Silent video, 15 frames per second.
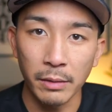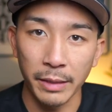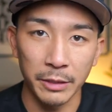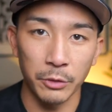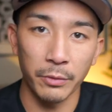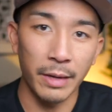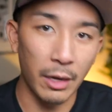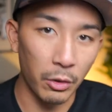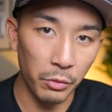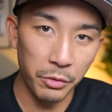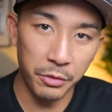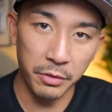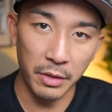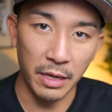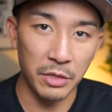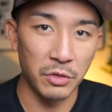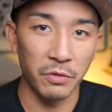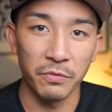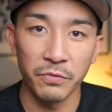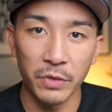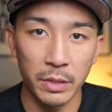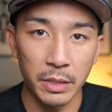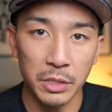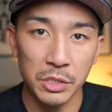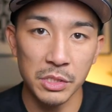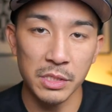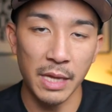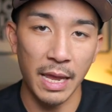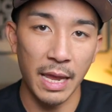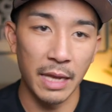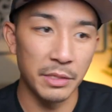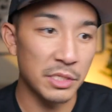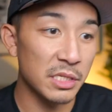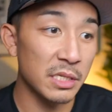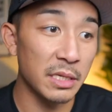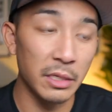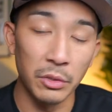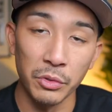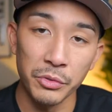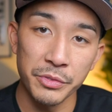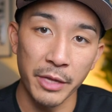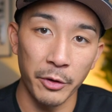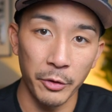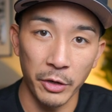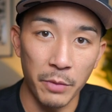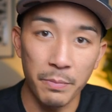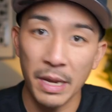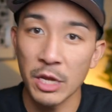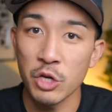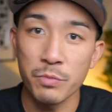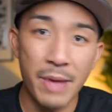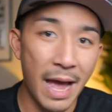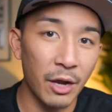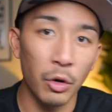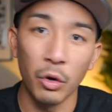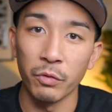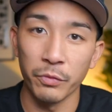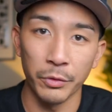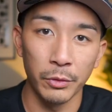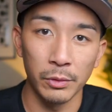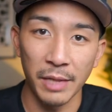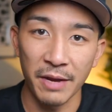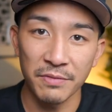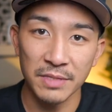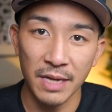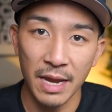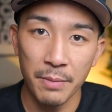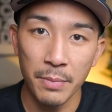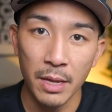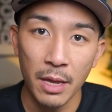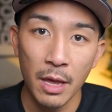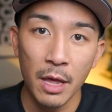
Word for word: like your health and your fitness and skills that are gonna pay you back over your lifetime.